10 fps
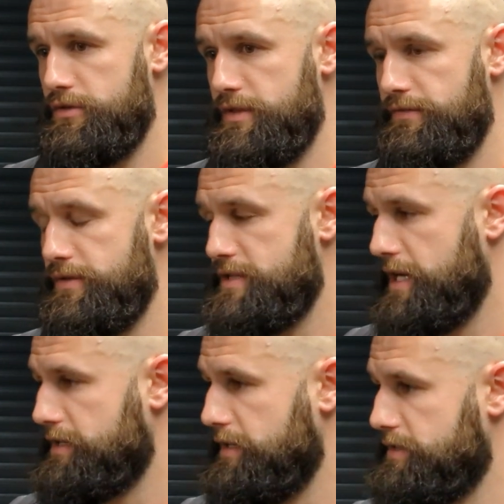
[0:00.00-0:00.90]
different
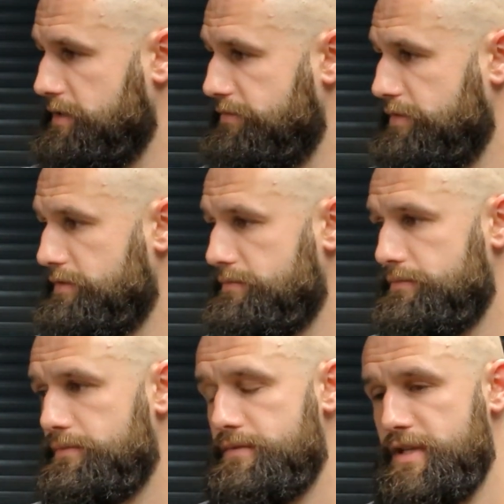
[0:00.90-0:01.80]
tactics, different
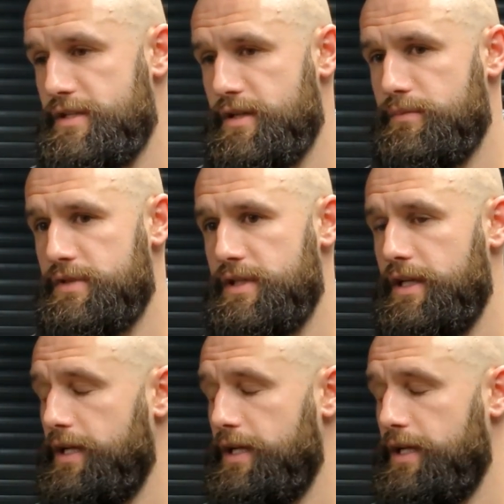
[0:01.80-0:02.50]
systems.